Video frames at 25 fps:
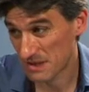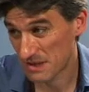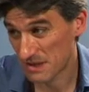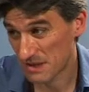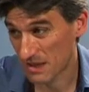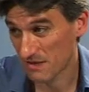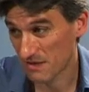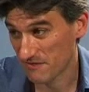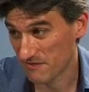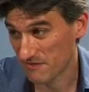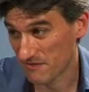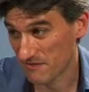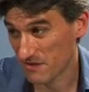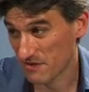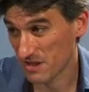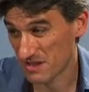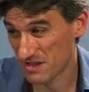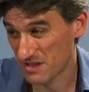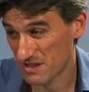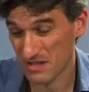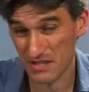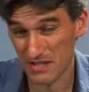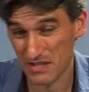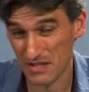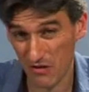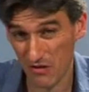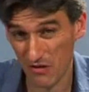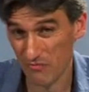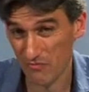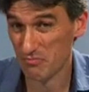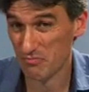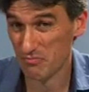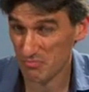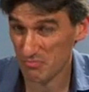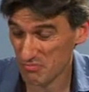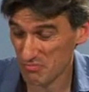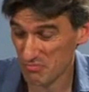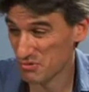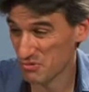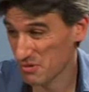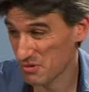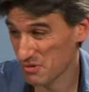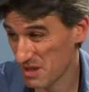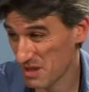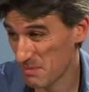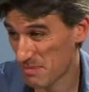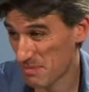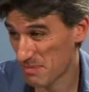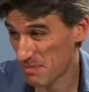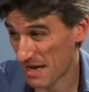yeah, finds itself
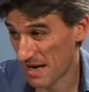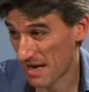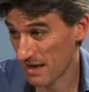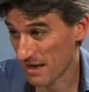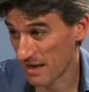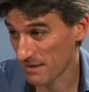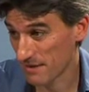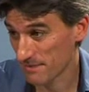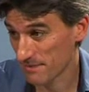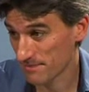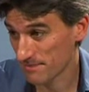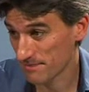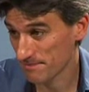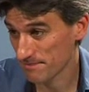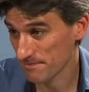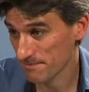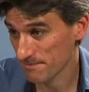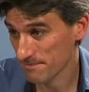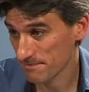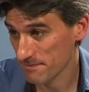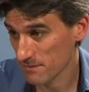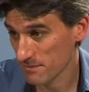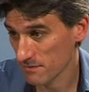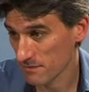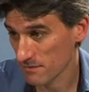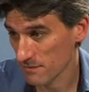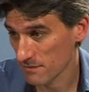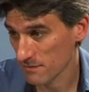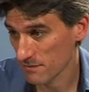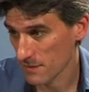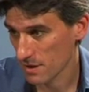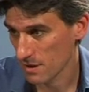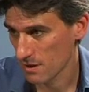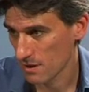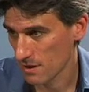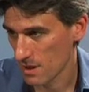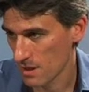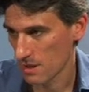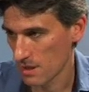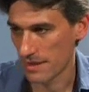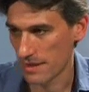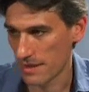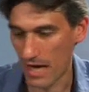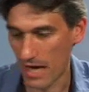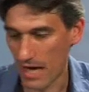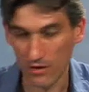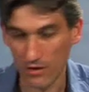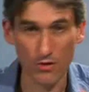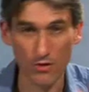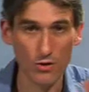pretty bare.
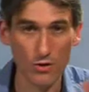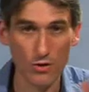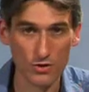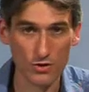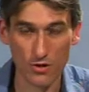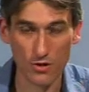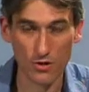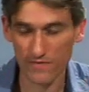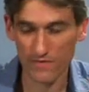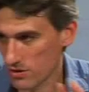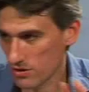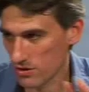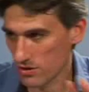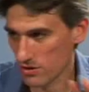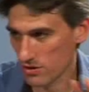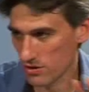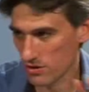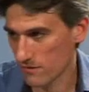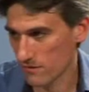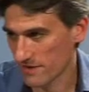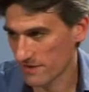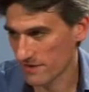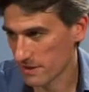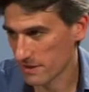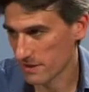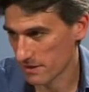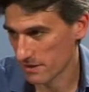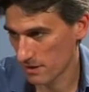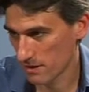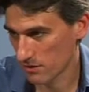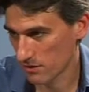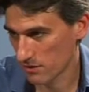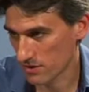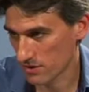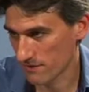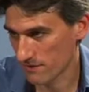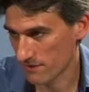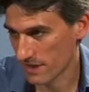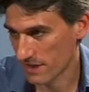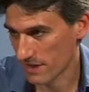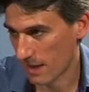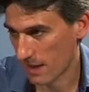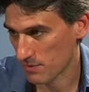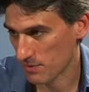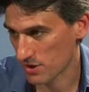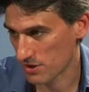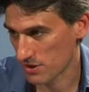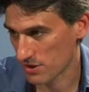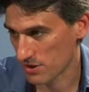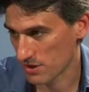Now there are obviously lots of
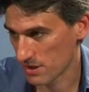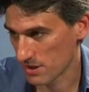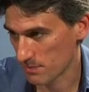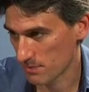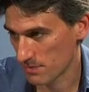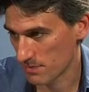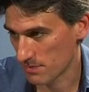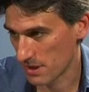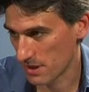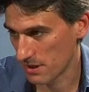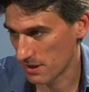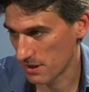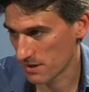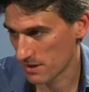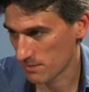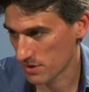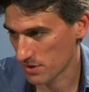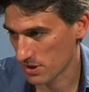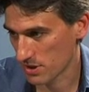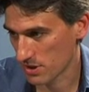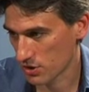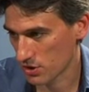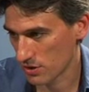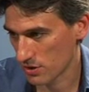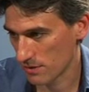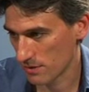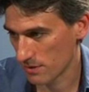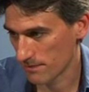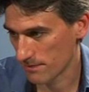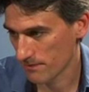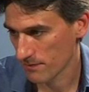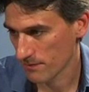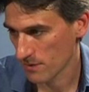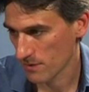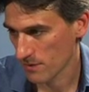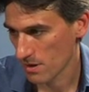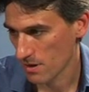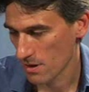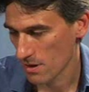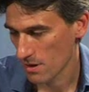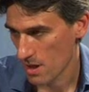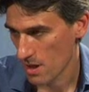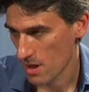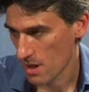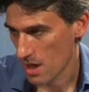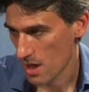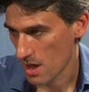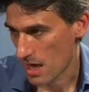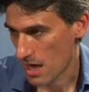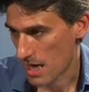captures in this position.
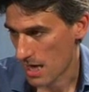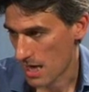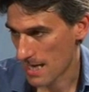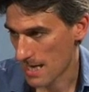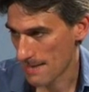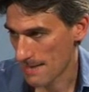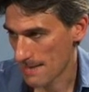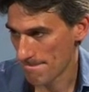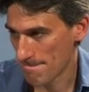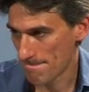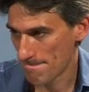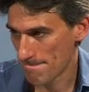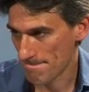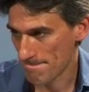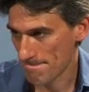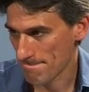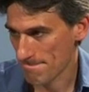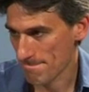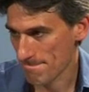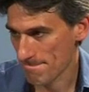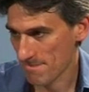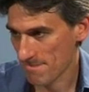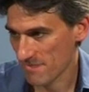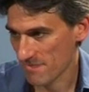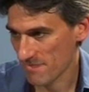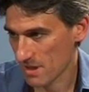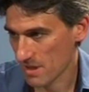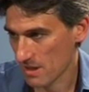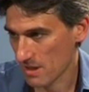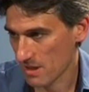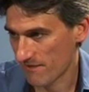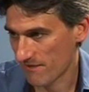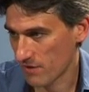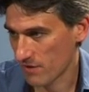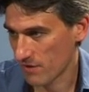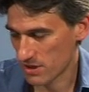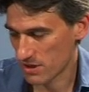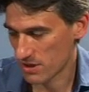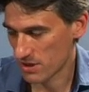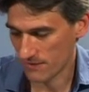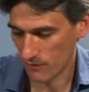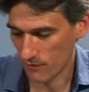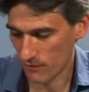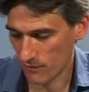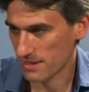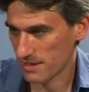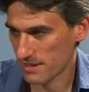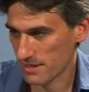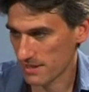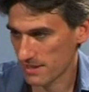First of
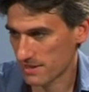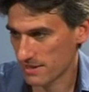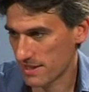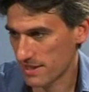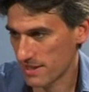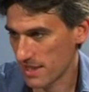all, let's